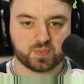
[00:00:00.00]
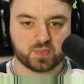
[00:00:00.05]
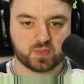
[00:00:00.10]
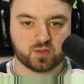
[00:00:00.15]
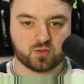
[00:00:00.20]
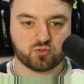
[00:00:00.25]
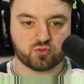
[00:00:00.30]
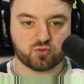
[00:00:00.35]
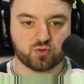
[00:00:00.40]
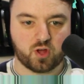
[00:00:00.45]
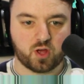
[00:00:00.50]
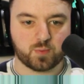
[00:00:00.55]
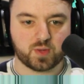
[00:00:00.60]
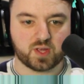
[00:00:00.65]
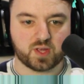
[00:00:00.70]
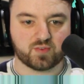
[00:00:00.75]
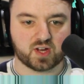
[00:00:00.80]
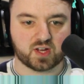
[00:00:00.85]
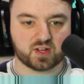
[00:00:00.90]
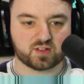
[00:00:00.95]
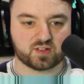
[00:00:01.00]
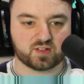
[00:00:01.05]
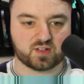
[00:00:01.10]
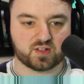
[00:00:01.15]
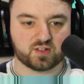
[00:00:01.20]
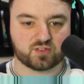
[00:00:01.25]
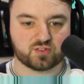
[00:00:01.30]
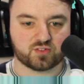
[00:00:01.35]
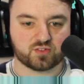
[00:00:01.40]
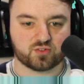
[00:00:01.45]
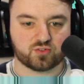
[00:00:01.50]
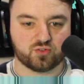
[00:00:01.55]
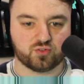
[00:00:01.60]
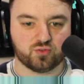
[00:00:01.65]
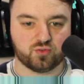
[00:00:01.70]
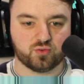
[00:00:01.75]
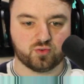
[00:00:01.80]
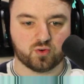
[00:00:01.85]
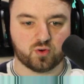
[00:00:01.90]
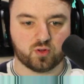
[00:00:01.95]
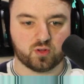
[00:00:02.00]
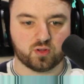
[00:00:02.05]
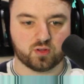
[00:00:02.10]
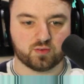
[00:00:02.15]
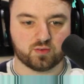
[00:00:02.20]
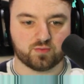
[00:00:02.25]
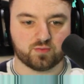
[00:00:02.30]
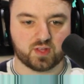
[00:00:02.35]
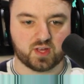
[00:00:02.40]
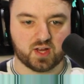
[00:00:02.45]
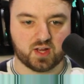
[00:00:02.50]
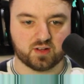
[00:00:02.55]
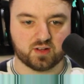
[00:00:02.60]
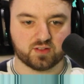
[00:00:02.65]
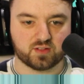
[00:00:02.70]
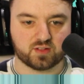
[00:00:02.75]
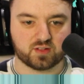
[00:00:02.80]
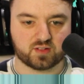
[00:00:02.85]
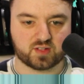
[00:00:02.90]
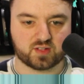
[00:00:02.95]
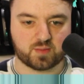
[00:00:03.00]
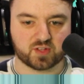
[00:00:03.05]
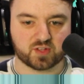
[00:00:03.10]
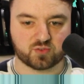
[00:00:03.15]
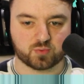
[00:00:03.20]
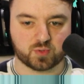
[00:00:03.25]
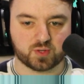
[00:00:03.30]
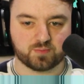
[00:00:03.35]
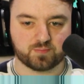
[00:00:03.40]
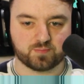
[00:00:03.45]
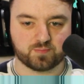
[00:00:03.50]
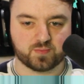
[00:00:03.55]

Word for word: So now we have access to all of the islands except this one.